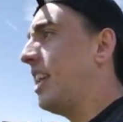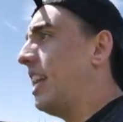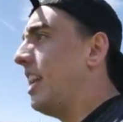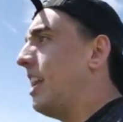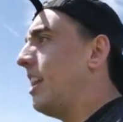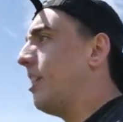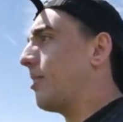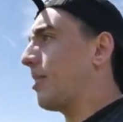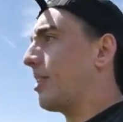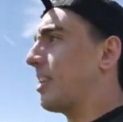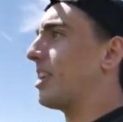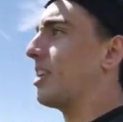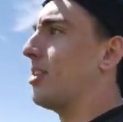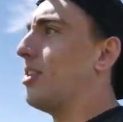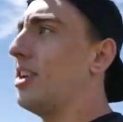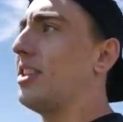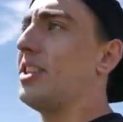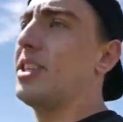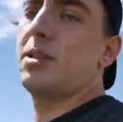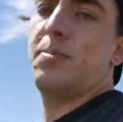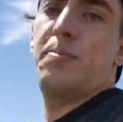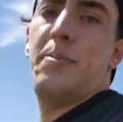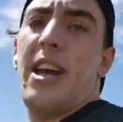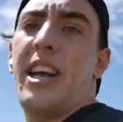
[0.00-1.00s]
and we're gonna go on
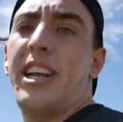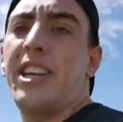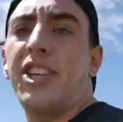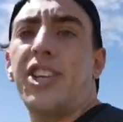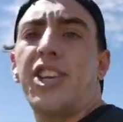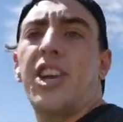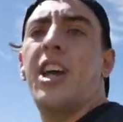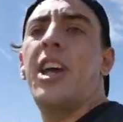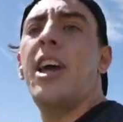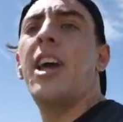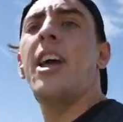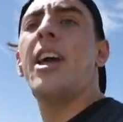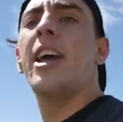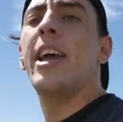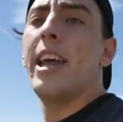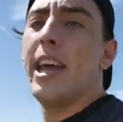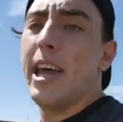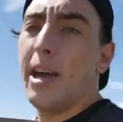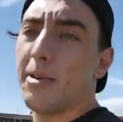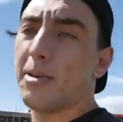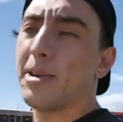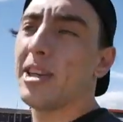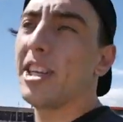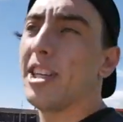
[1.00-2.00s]
this bench
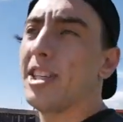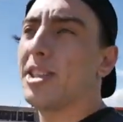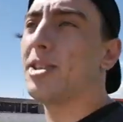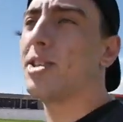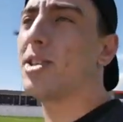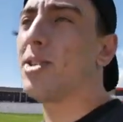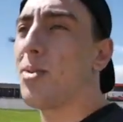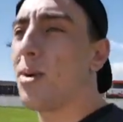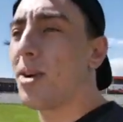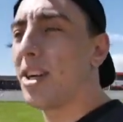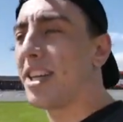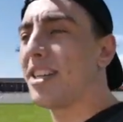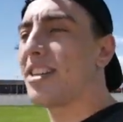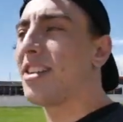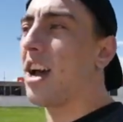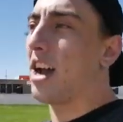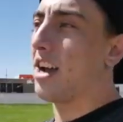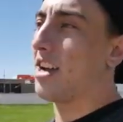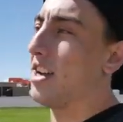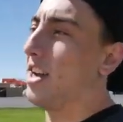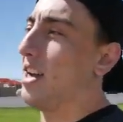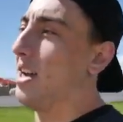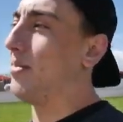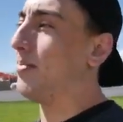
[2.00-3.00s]
and we're gonna do 20
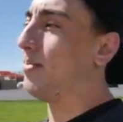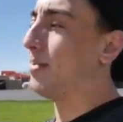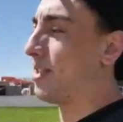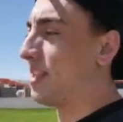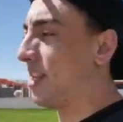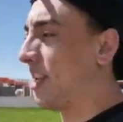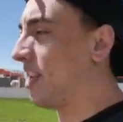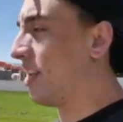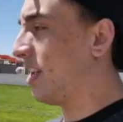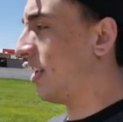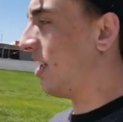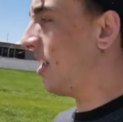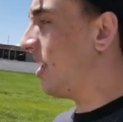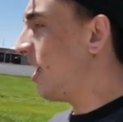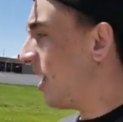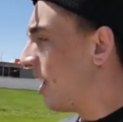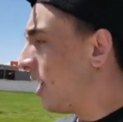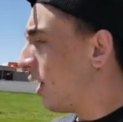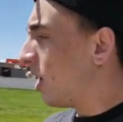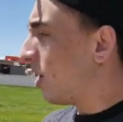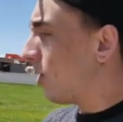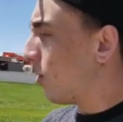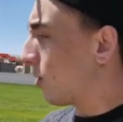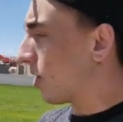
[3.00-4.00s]
tuck ups,
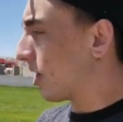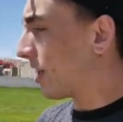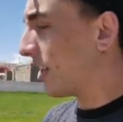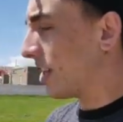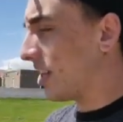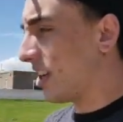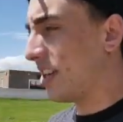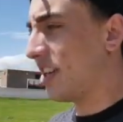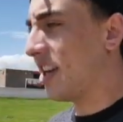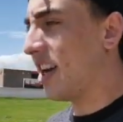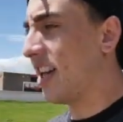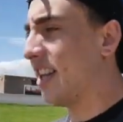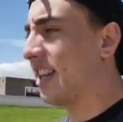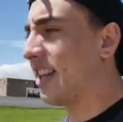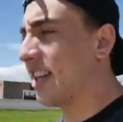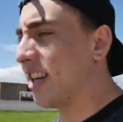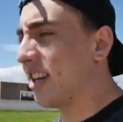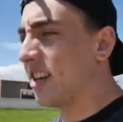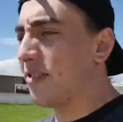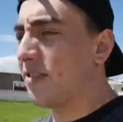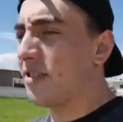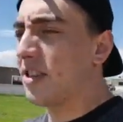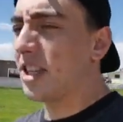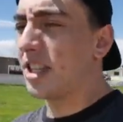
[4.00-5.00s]
working on not letting
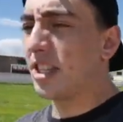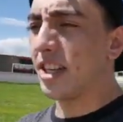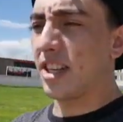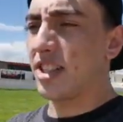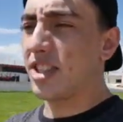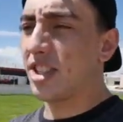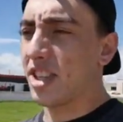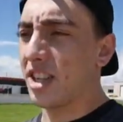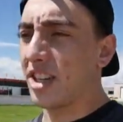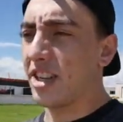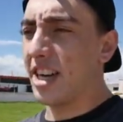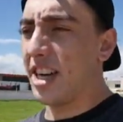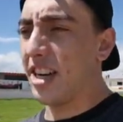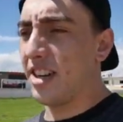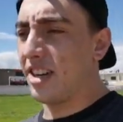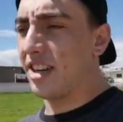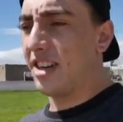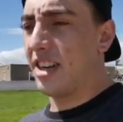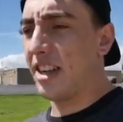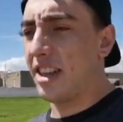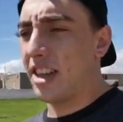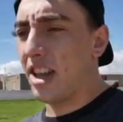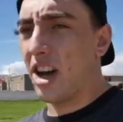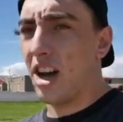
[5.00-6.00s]
our feet touch the ground
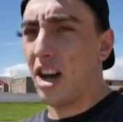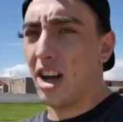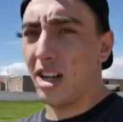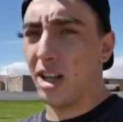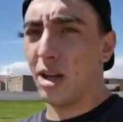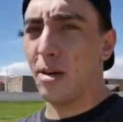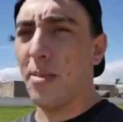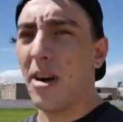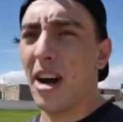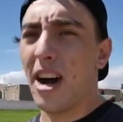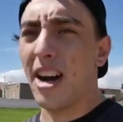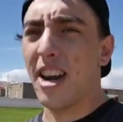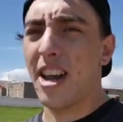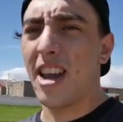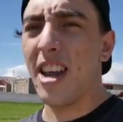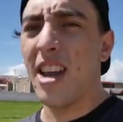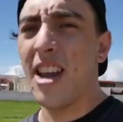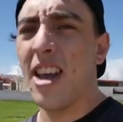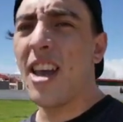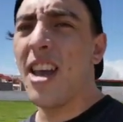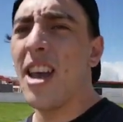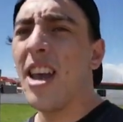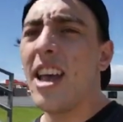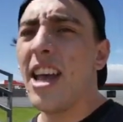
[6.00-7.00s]
in the hollow body
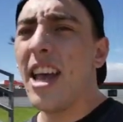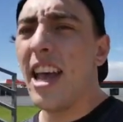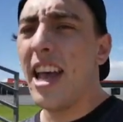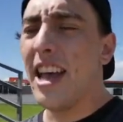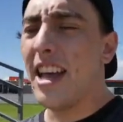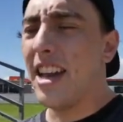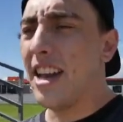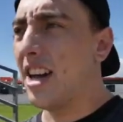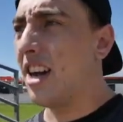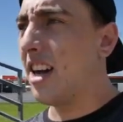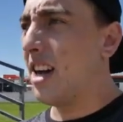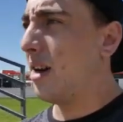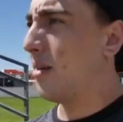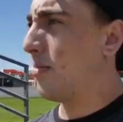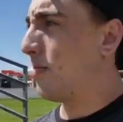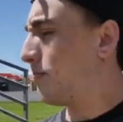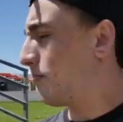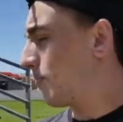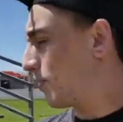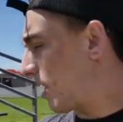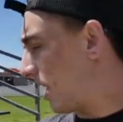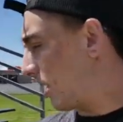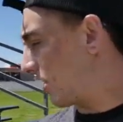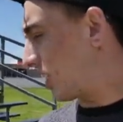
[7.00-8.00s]
and
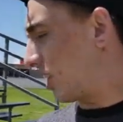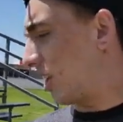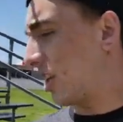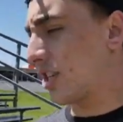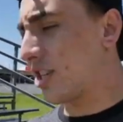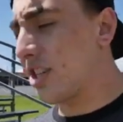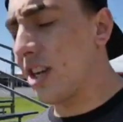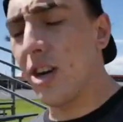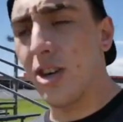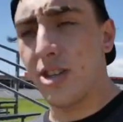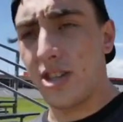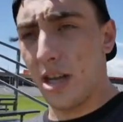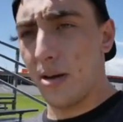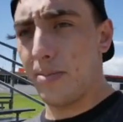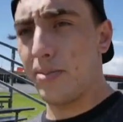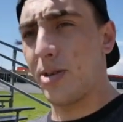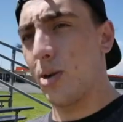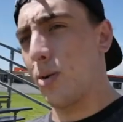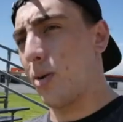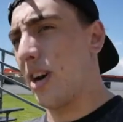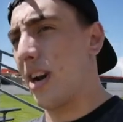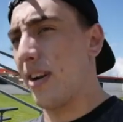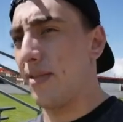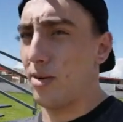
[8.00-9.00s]
touching our toes up
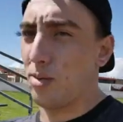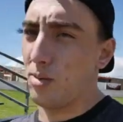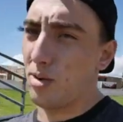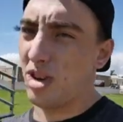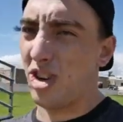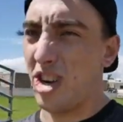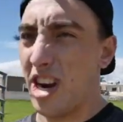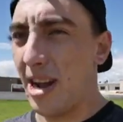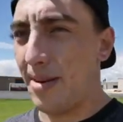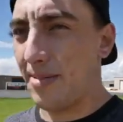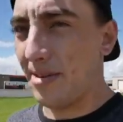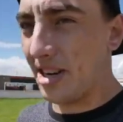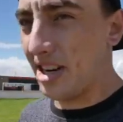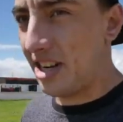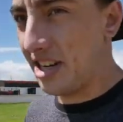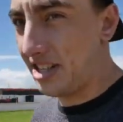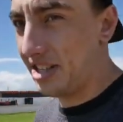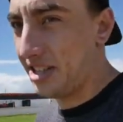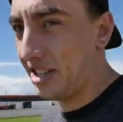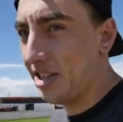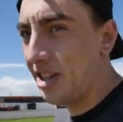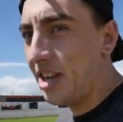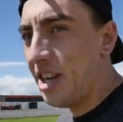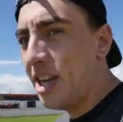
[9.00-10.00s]
to whatever we're grabbing
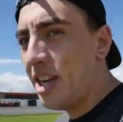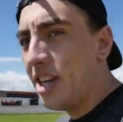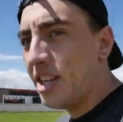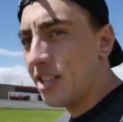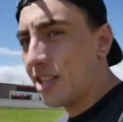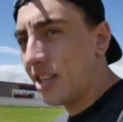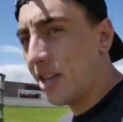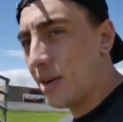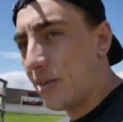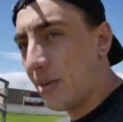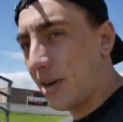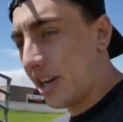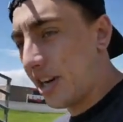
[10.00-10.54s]
onto. So here we